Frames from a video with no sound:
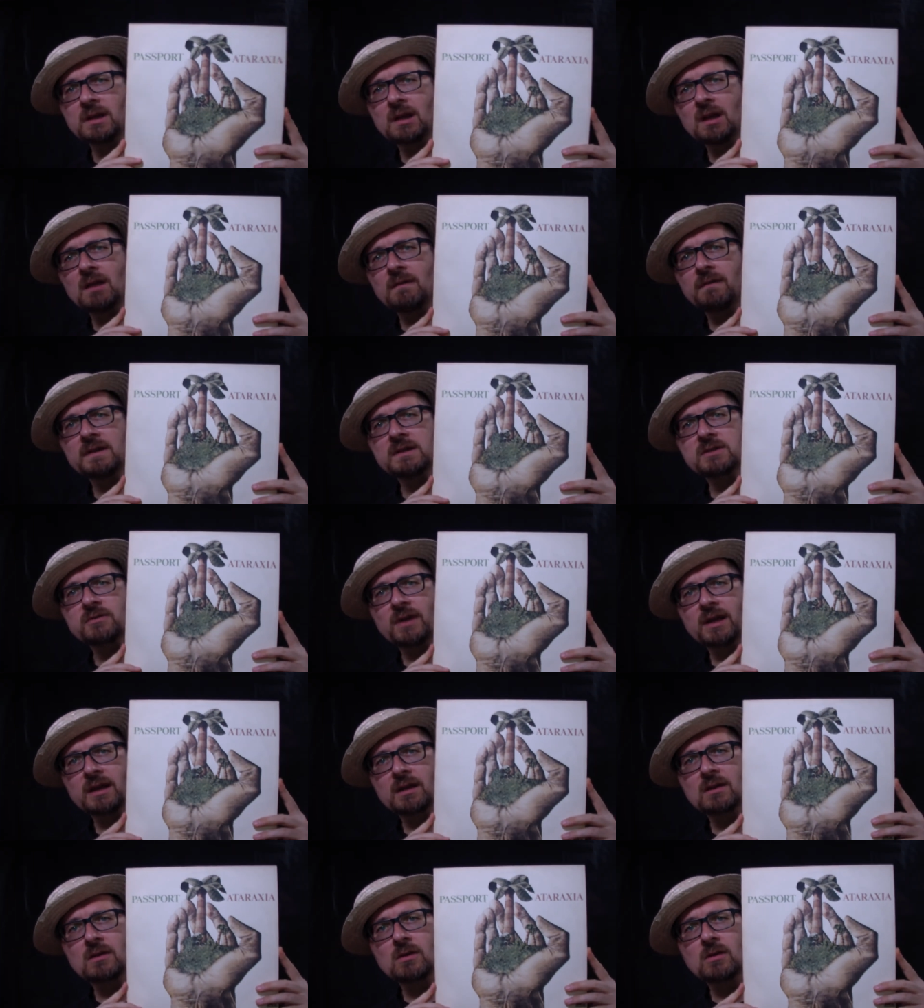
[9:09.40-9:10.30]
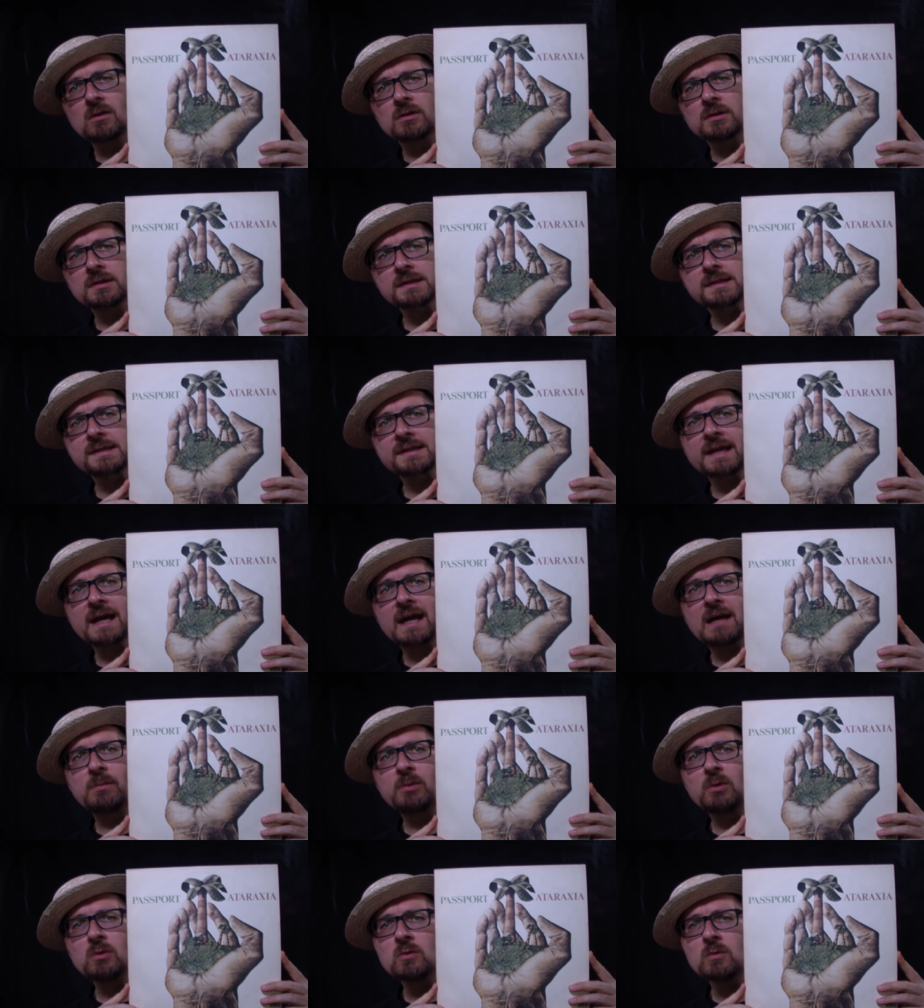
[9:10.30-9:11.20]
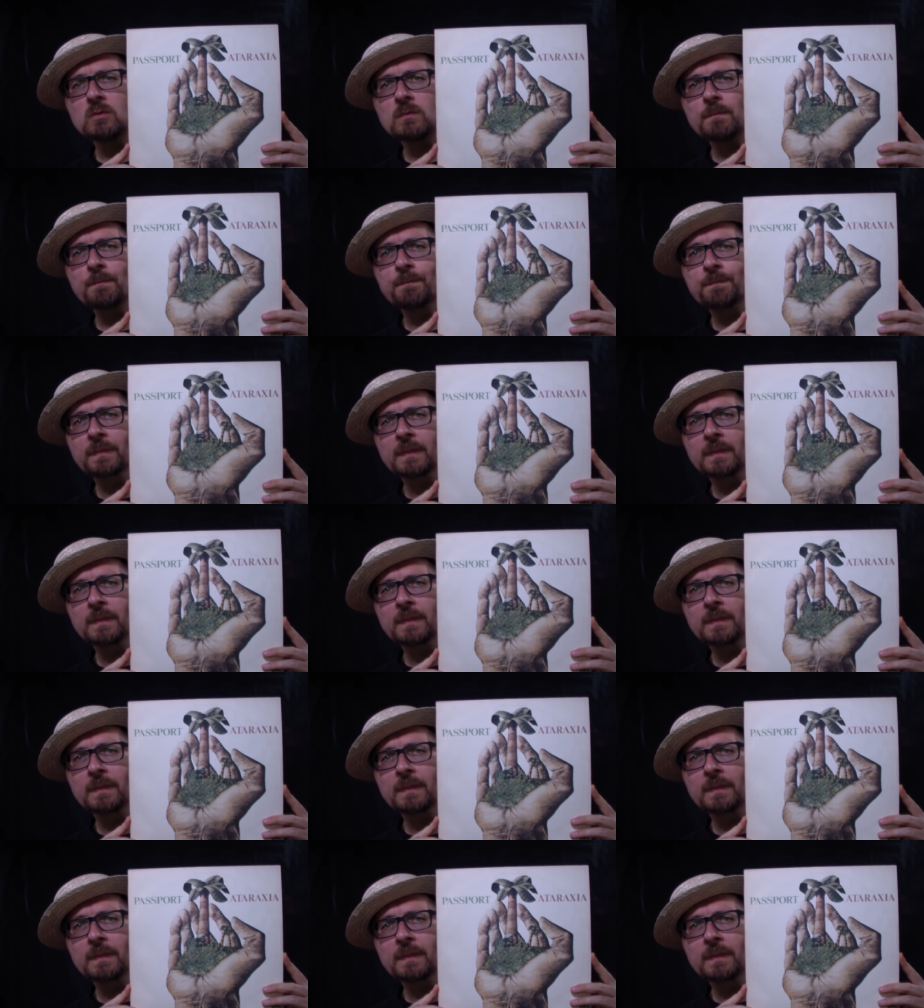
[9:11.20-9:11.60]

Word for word: a lovely track called Sky Blue.